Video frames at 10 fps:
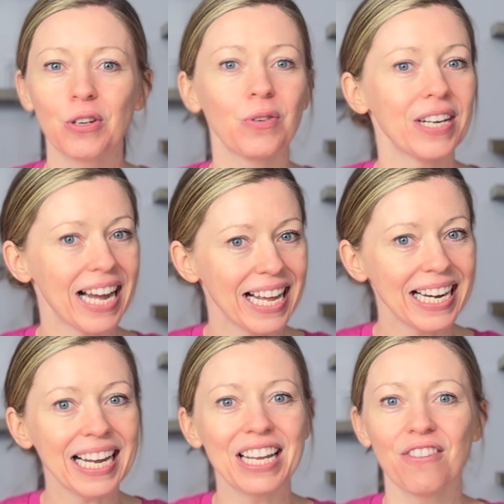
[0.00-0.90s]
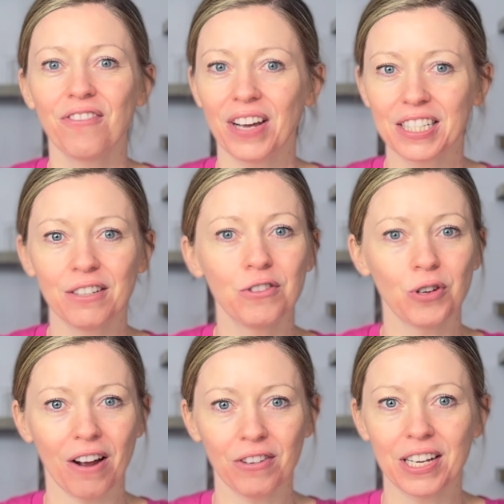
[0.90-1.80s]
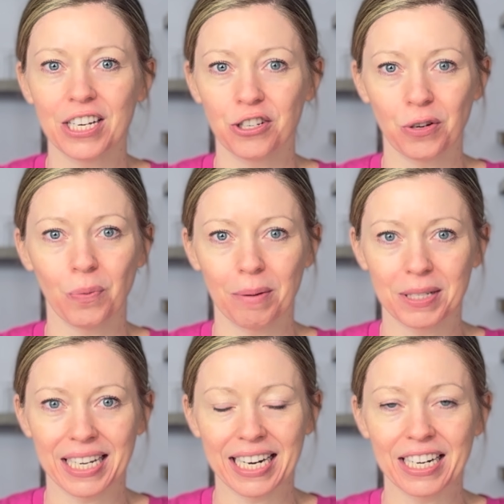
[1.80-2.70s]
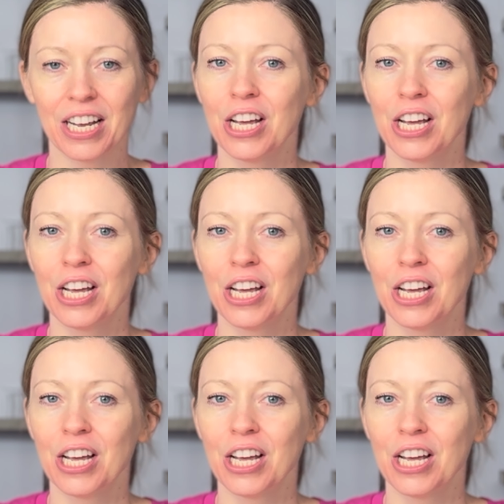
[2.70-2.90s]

creating an effective travel agent website.